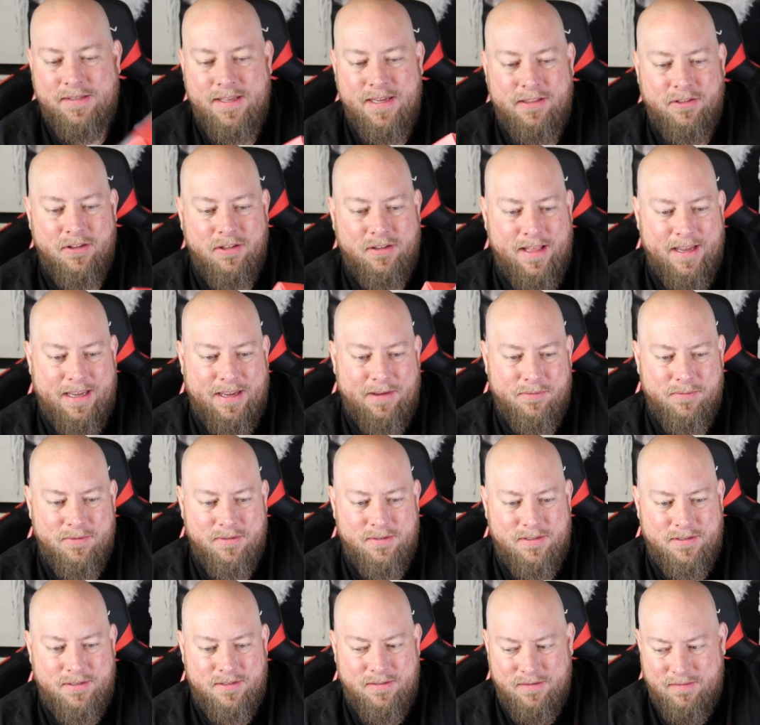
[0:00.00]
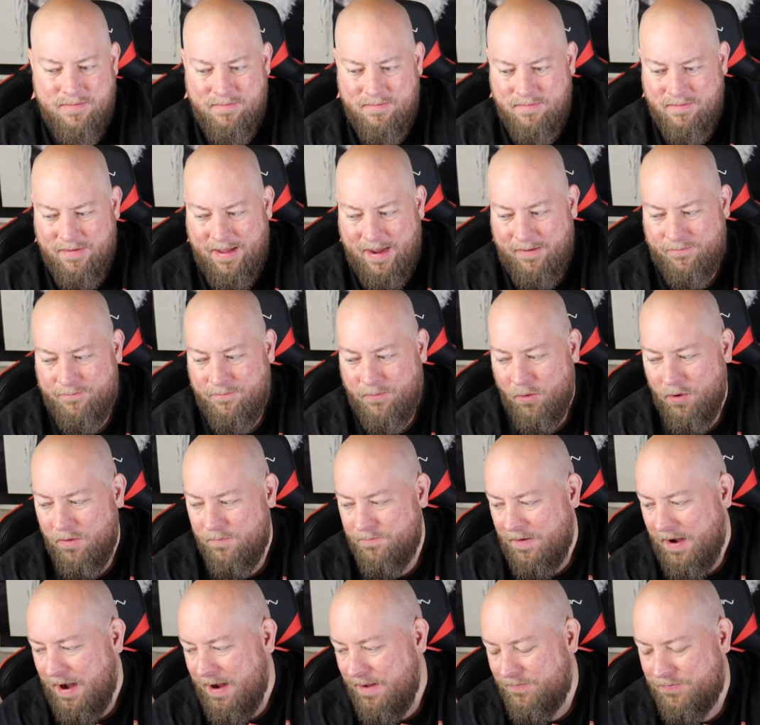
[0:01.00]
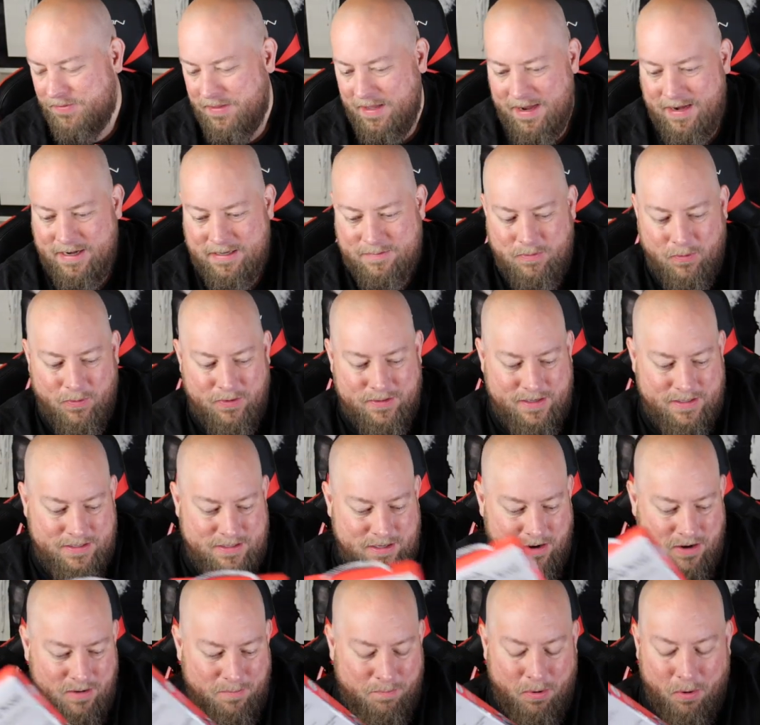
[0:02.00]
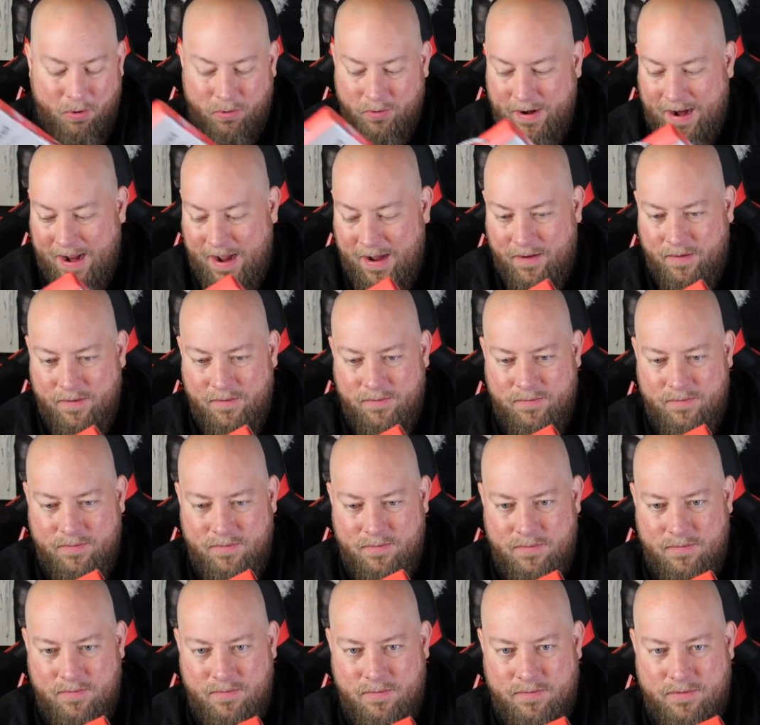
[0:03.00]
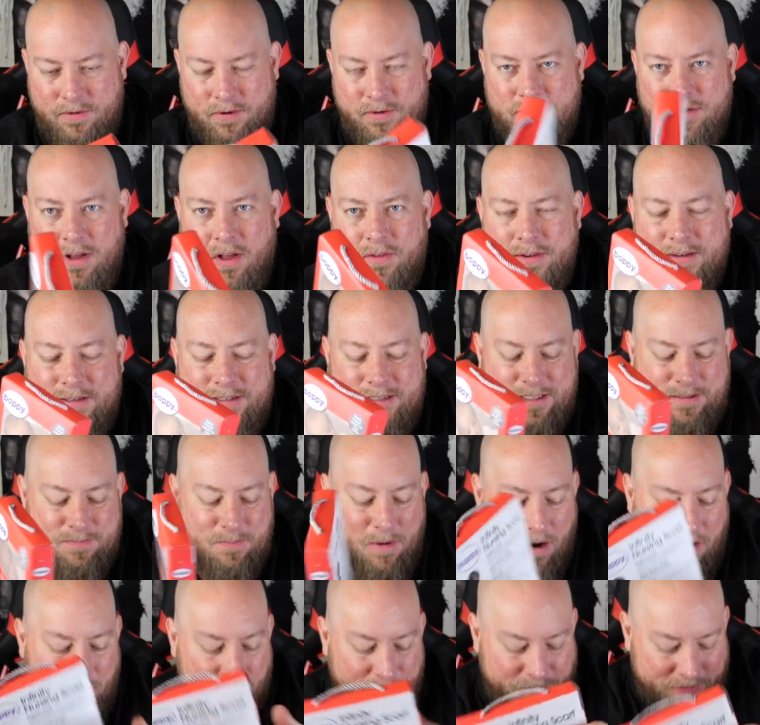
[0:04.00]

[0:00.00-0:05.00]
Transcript: thing looked like it was like 4 or 5 things, but once I started to pull it out, there's all these small